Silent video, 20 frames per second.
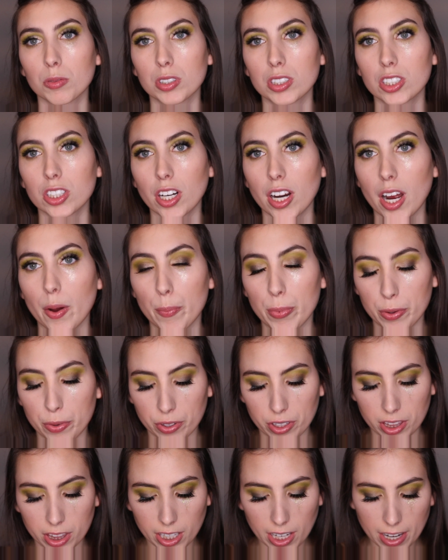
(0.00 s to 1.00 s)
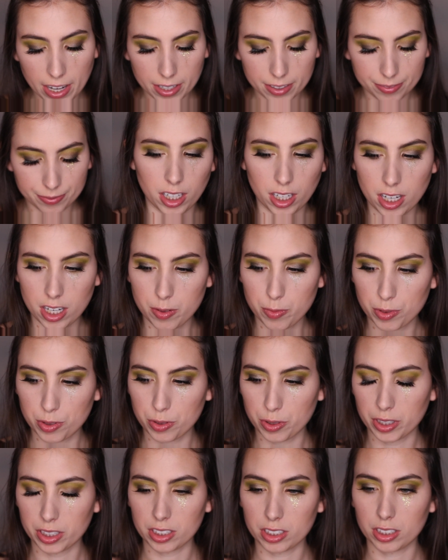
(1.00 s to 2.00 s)
Once you're happy with that, I'm
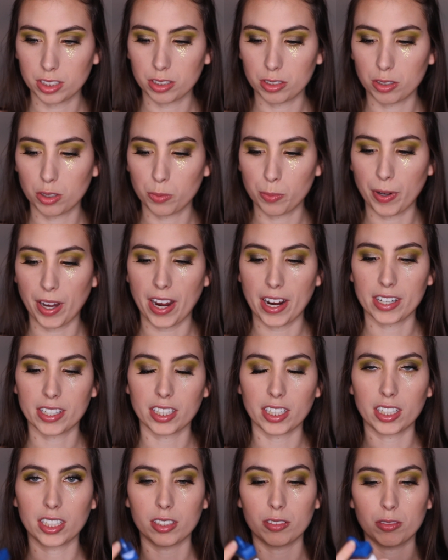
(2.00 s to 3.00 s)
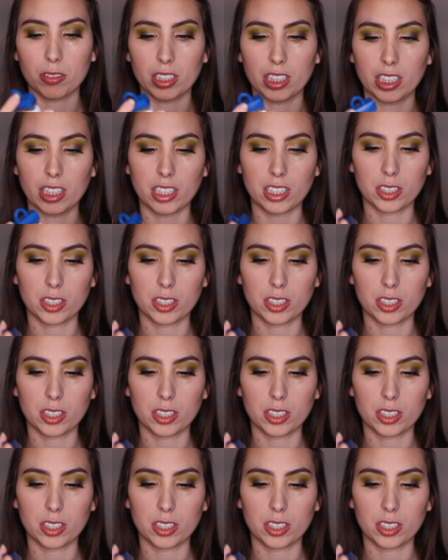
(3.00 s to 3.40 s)
going to go back in with,